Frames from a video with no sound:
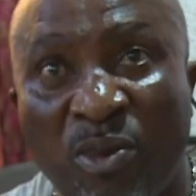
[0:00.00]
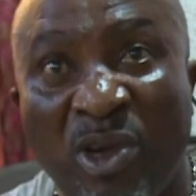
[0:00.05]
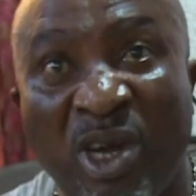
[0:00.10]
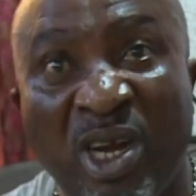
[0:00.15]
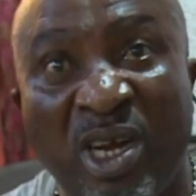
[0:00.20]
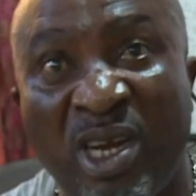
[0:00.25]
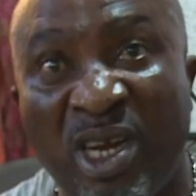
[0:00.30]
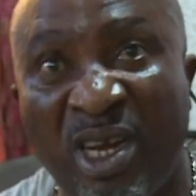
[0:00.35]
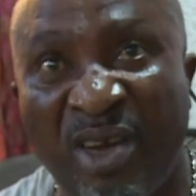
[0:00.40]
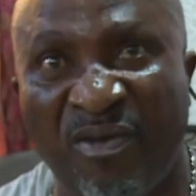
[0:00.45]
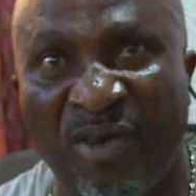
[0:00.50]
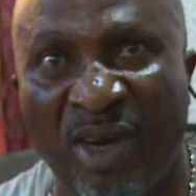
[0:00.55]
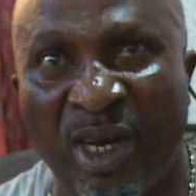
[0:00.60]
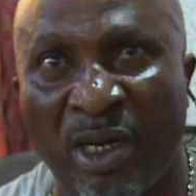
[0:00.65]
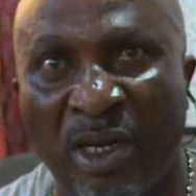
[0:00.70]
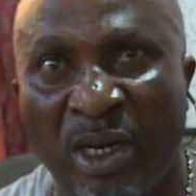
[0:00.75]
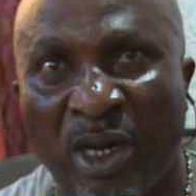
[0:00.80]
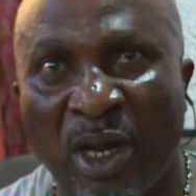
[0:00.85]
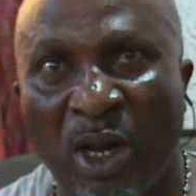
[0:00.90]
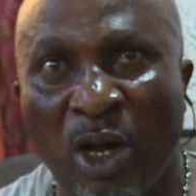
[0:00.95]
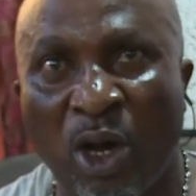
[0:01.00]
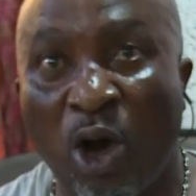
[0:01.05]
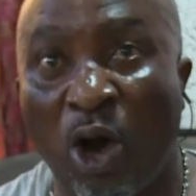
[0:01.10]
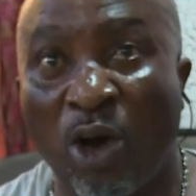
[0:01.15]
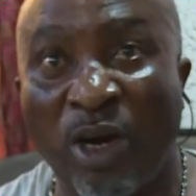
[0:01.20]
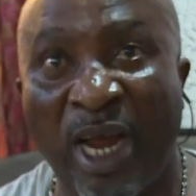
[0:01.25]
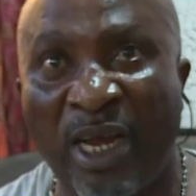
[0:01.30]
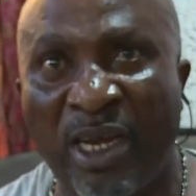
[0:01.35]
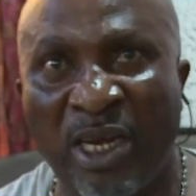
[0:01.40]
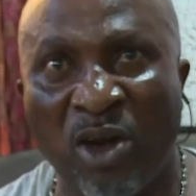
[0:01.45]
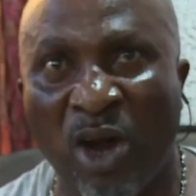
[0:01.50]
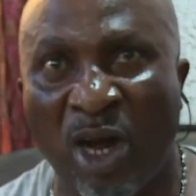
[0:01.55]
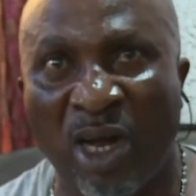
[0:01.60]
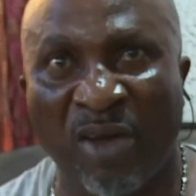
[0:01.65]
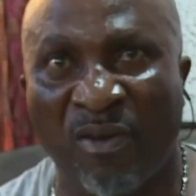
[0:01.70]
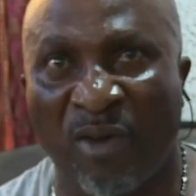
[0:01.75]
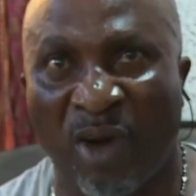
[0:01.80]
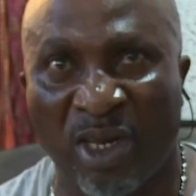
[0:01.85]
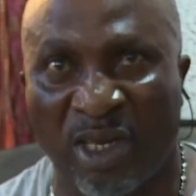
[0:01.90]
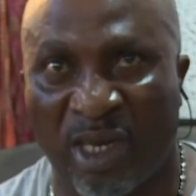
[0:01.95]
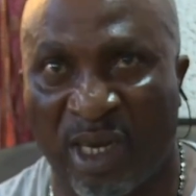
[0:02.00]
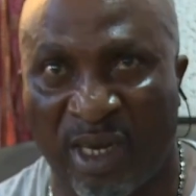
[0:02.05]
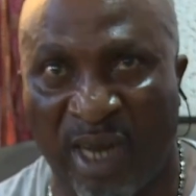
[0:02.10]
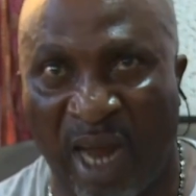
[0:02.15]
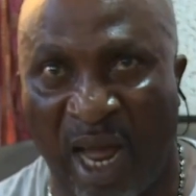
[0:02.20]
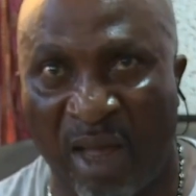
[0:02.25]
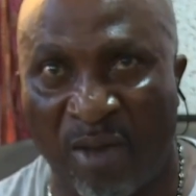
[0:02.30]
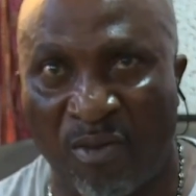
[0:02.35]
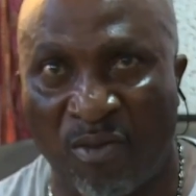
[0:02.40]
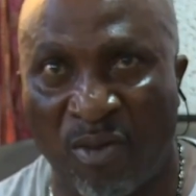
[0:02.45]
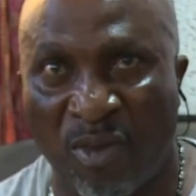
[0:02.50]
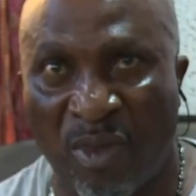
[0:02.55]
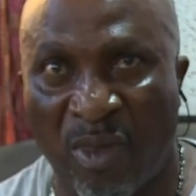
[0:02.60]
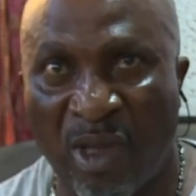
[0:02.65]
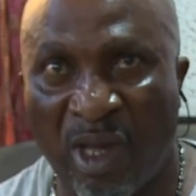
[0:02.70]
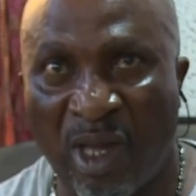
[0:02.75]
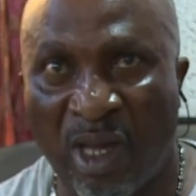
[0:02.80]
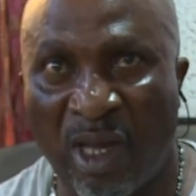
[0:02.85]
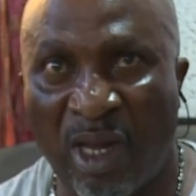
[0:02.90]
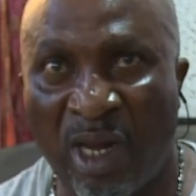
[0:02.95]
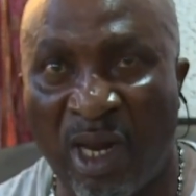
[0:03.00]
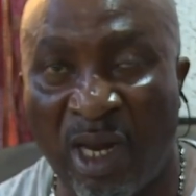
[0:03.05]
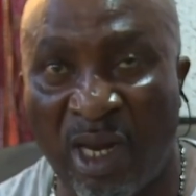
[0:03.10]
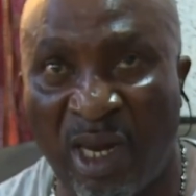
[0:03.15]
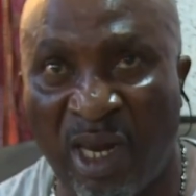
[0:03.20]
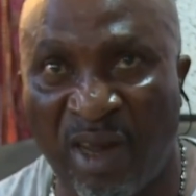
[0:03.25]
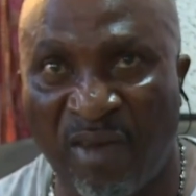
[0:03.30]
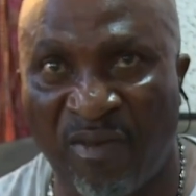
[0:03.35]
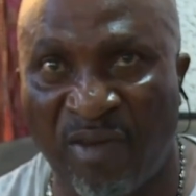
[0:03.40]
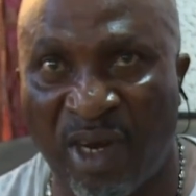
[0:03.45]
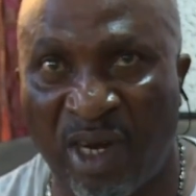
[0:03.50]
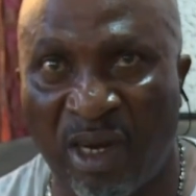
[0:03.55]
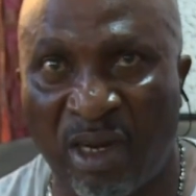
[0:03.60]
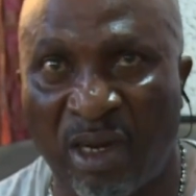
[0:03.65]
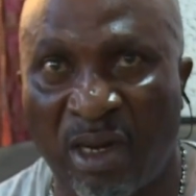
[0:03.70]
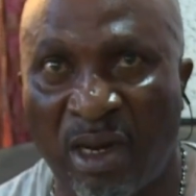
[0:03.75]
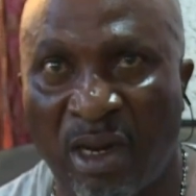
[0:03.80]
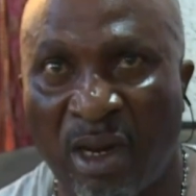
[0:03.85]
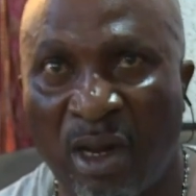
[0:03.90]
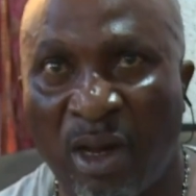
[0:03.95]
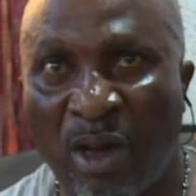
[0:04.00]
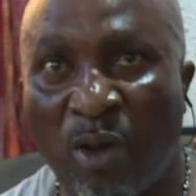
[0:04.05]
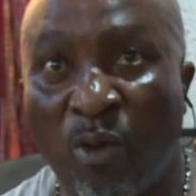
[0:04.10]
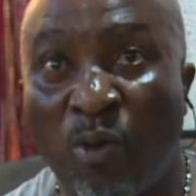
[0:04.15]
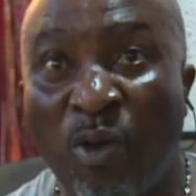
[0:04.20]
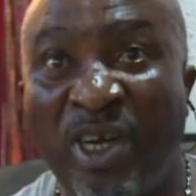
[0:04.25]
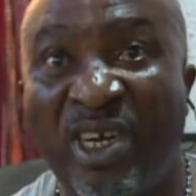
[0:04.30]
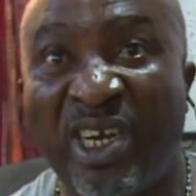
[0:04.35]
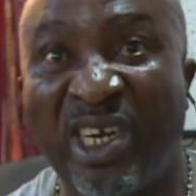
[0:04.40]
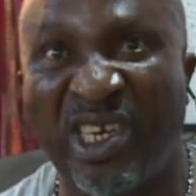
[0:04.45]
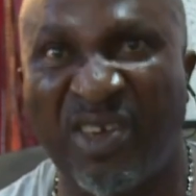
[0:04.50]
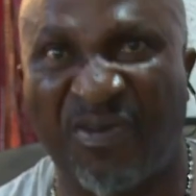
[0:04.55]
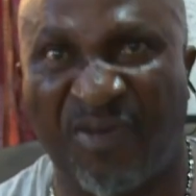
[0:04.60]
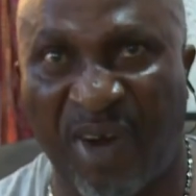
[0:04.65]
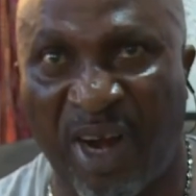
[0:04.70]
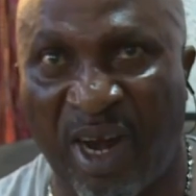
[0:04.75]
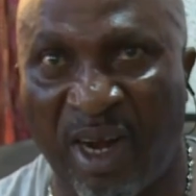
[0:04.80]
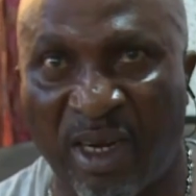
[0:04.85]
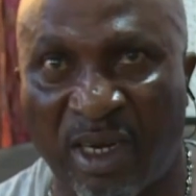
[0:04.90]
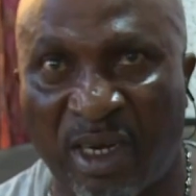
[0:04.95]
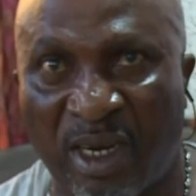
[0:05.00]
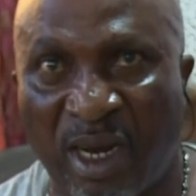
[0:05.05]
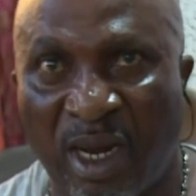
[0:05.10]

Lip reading: in the evening, although he did not give us the time, in the evening, with his friend.